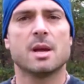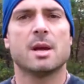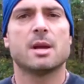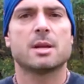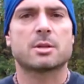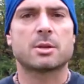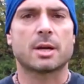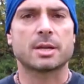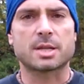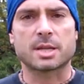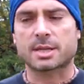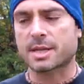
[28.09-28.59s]

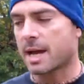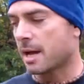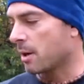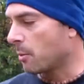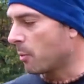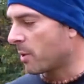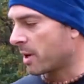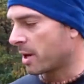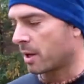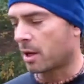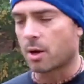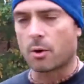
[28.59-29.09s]
So I just kind of
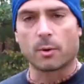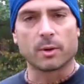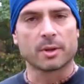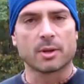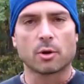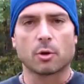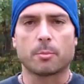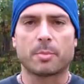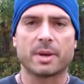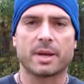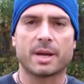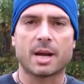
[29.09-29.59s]
wanted to go a
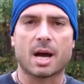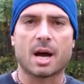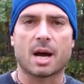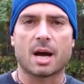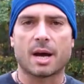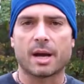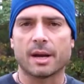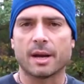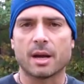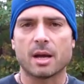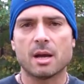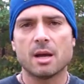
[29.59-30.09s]
little bit
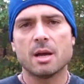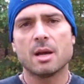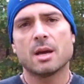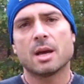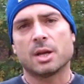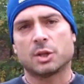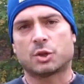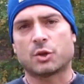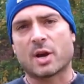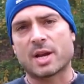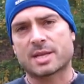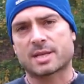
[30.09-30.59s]
on
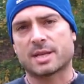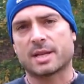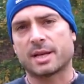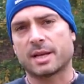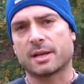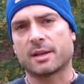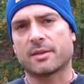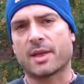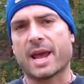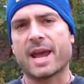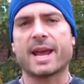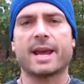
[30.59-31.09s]

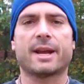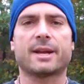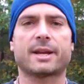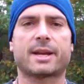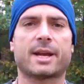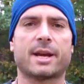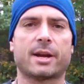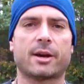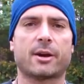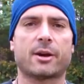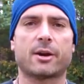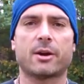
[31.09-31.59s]
addressing the hand
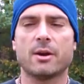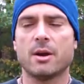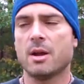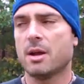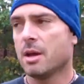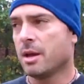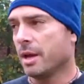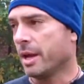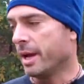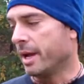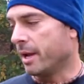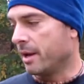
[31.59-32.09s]
care
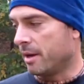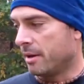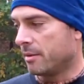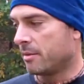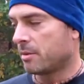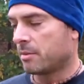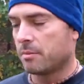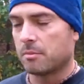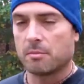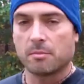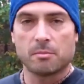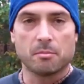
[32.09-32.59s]
and
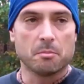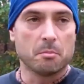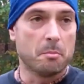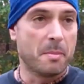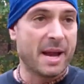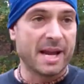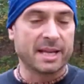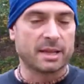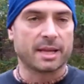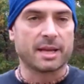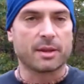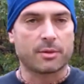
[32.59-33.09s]

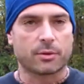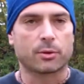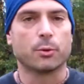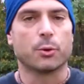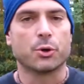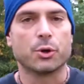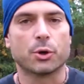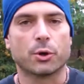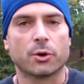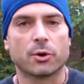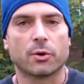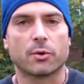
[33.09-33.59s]
mainly through
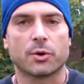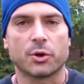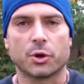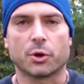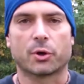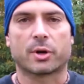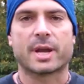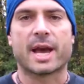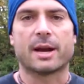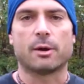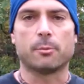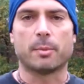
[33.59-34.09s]
your
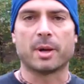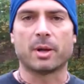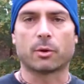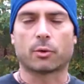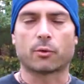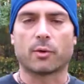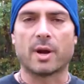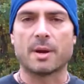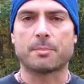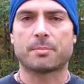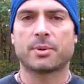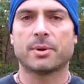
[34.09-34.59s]
kettlebell
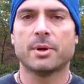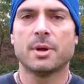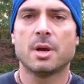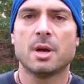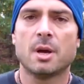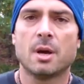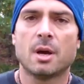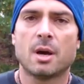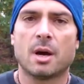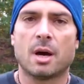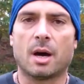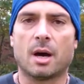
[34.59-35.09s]
grip,
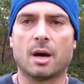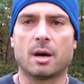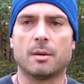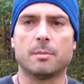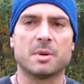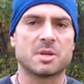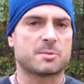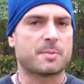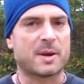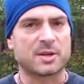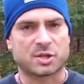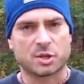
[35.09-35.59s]

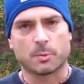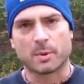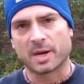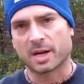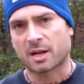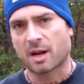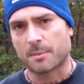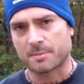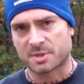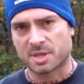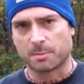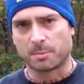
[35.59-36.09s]
especially when it
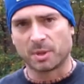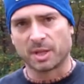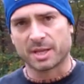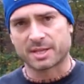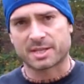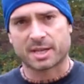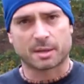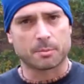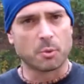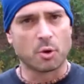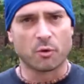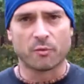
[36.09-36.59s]
comes to
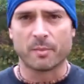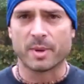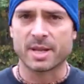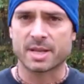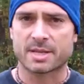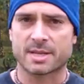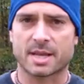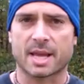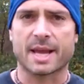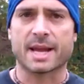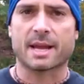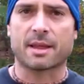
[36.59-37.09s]
ballistic
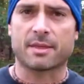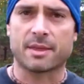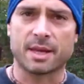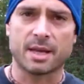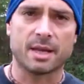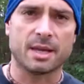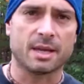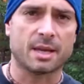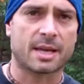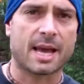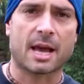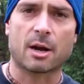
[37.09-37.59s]
movements like
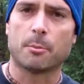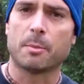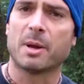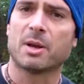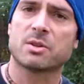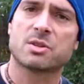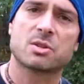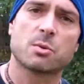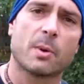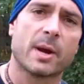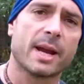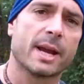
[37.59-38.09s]
the kettlebell
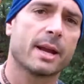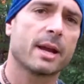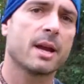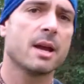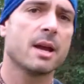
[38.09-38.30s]
swing